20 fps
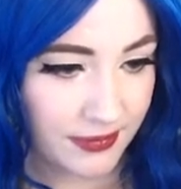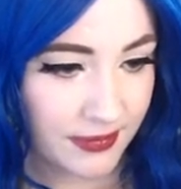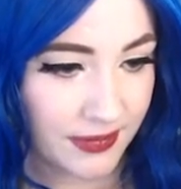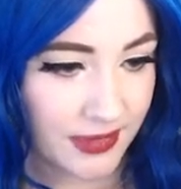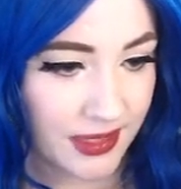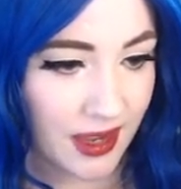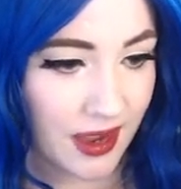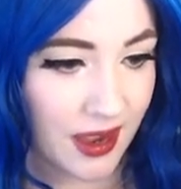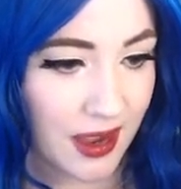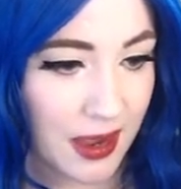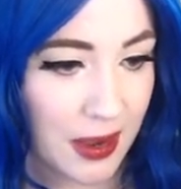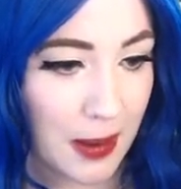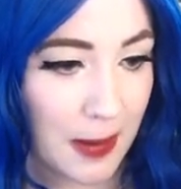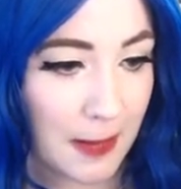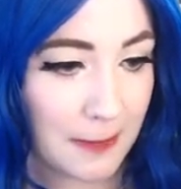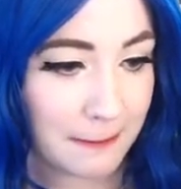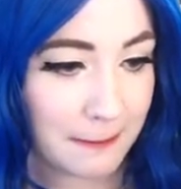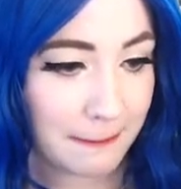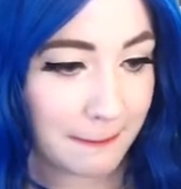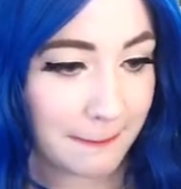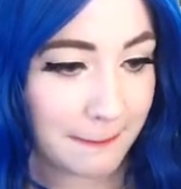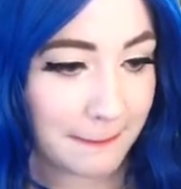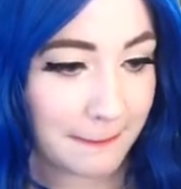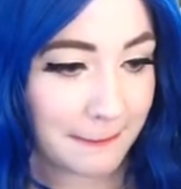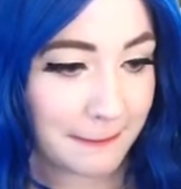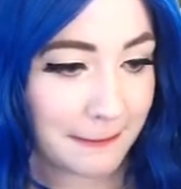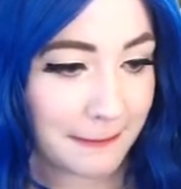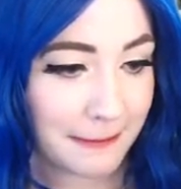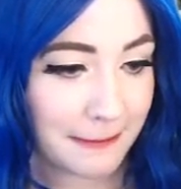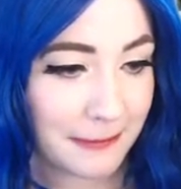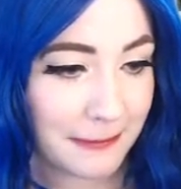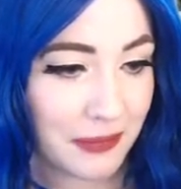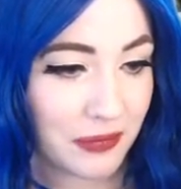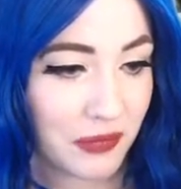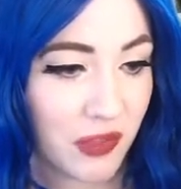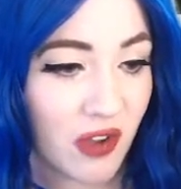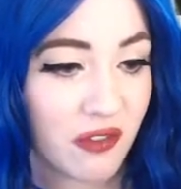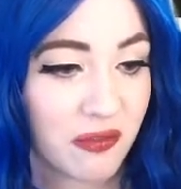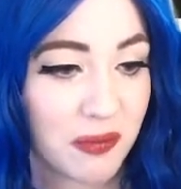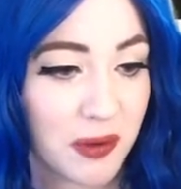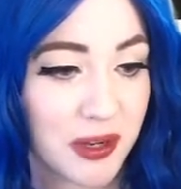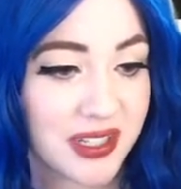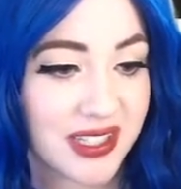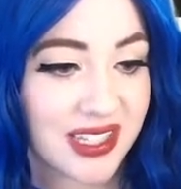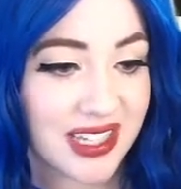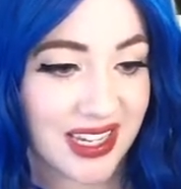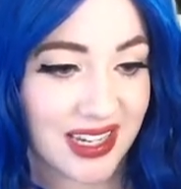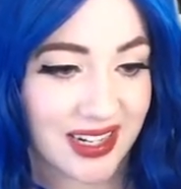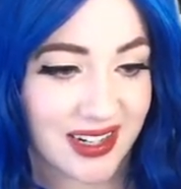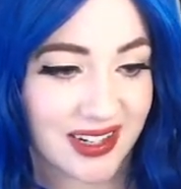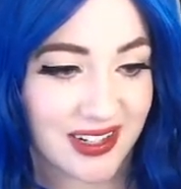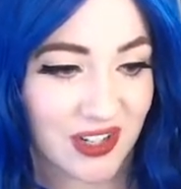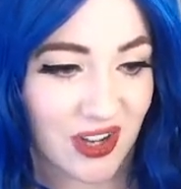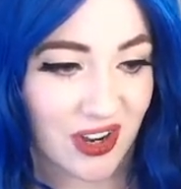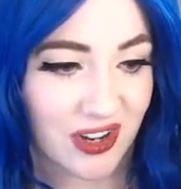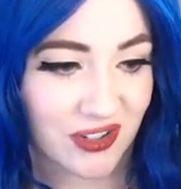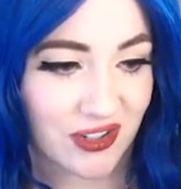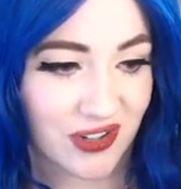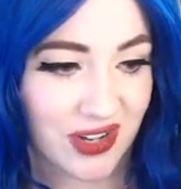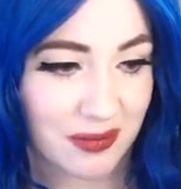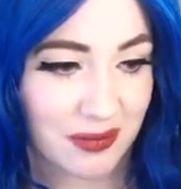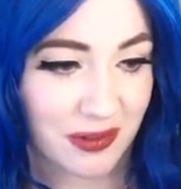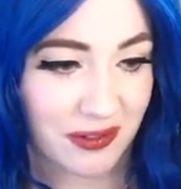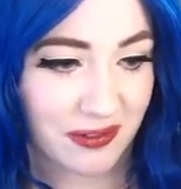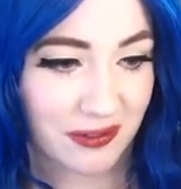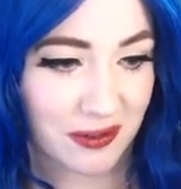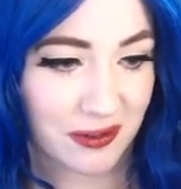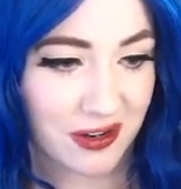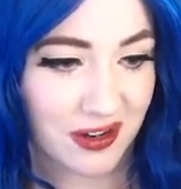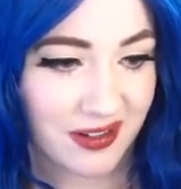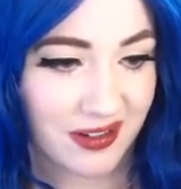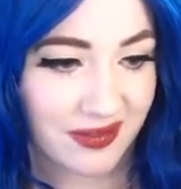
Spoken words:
Loaf One has eaten a dog treat before.